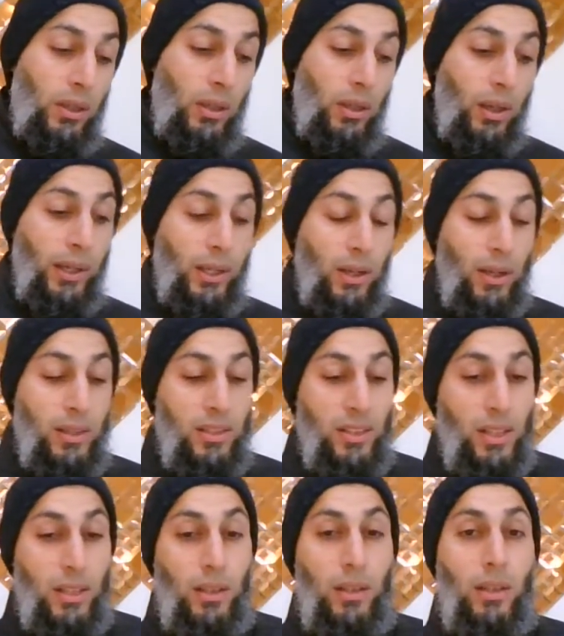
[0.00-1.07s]
Like I
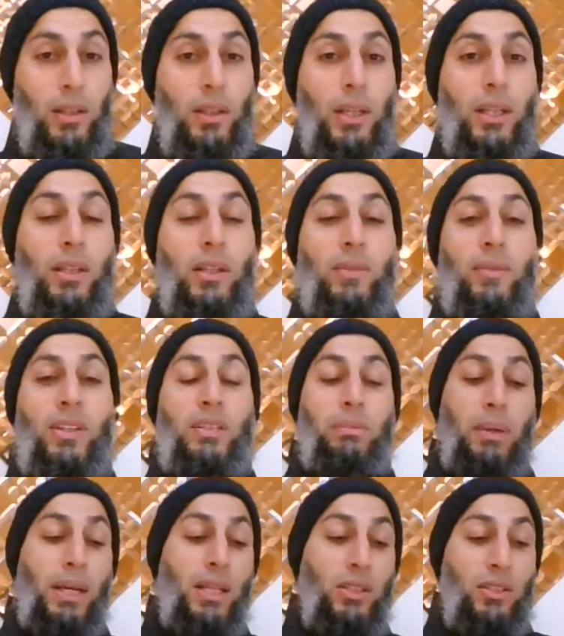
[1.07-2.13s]
said, this
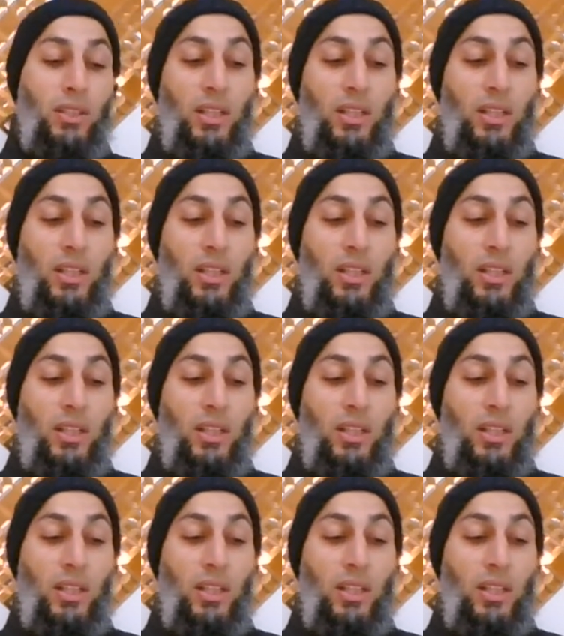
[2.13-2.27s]
page